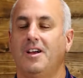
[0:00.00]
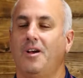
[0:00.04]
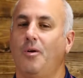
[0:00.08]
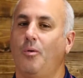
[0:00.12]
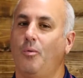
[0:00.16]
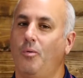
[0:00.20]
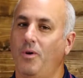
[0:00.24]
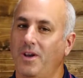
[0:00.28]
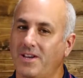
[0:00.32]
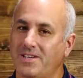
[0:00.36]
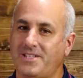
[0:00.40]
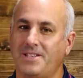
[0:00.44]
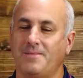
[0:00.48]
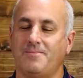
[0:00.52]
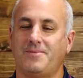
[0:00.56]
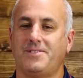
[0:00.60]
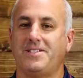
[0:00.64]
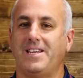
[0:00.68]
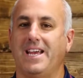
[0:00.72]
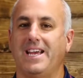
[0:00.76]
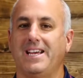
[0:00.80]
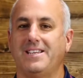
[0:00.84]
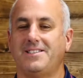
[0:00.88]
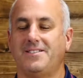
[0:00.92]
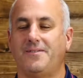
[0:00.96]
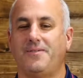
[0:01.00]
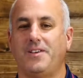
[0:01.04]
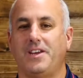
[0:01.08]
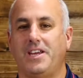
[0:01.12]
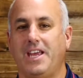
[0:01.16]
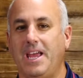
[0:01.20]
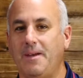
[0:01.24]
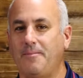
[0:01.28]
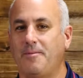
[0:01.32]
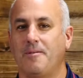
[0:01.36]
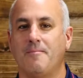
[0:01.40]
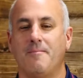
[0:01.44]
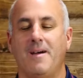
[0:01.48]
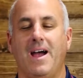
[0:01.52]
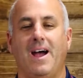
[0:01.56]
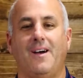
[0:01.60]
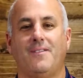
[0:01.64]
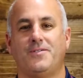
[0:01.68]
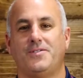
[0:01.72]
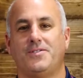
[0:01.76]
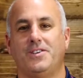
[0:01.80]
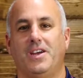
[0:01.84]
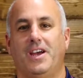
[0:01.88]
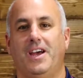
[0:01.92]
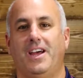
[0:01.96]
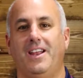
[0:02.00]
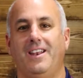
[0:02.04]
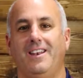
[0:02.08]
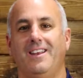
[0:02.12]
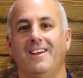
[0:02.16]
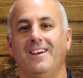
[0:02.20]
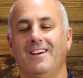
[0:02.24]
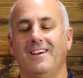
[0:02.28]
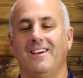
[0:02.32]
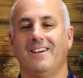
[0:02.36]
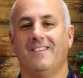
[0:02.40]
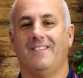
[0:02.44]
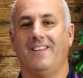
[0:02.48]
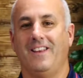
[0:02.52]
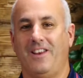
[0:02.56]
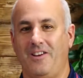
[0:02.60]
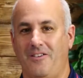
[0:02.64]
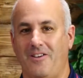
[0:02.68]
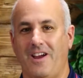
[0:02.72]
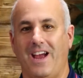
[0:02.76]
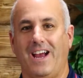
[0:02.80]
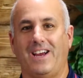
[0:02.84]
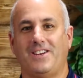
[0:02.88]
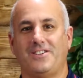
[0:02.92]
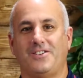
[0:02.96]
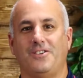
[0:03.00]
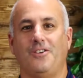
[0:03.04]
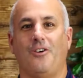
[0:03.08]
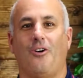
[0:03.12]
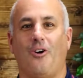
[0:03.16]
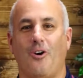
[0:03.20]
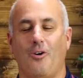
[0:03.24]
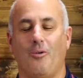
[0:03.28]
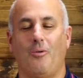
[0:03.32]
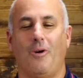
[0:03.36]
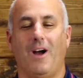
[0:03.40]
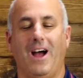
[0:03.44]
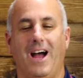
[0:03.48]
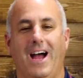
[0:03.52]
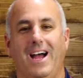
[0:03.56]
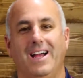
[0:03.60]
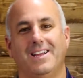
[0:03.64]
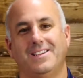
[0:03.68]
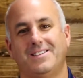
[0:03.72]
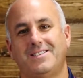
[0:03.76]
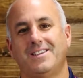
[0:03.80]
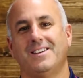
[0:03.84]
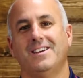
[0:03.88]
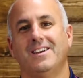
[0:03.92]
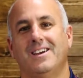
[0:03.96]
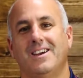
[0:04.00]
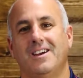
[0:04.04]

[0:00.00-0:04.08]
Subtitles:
Wisdom says, if you keep your mouth shut, then you actually are wise.